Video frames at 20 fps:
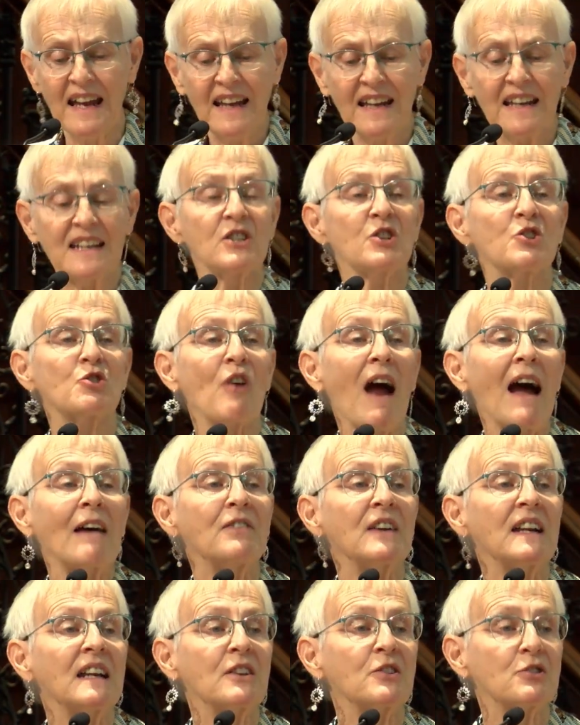is
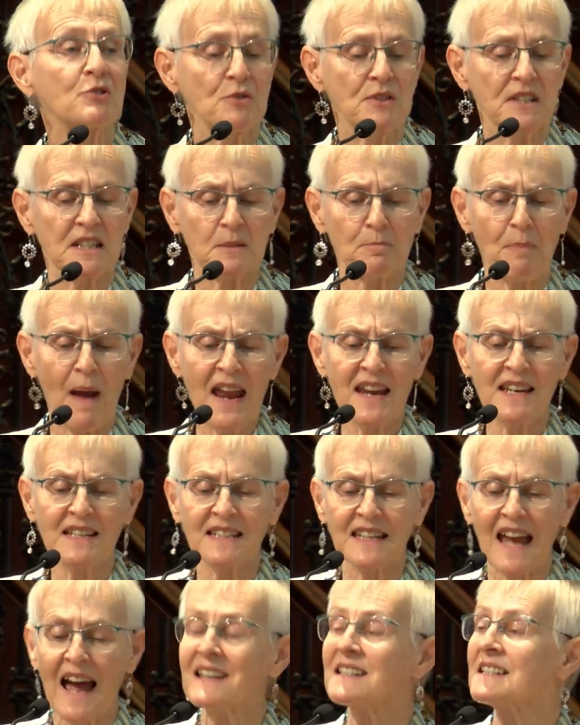traveling through
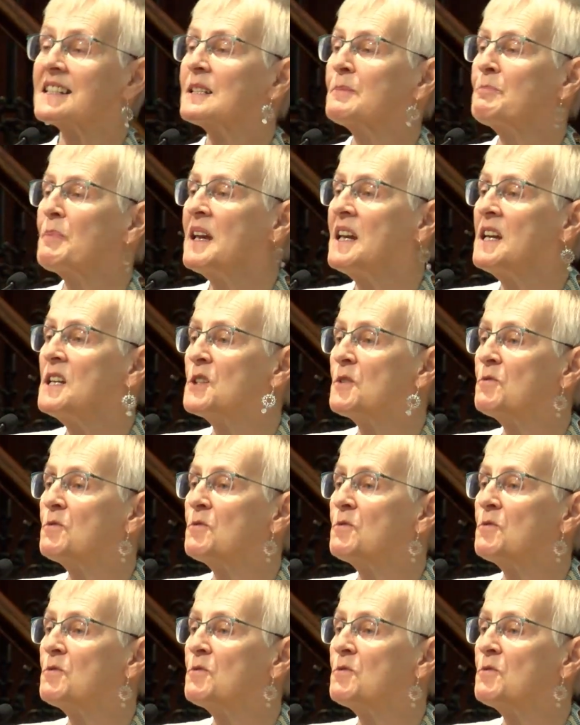space at a speed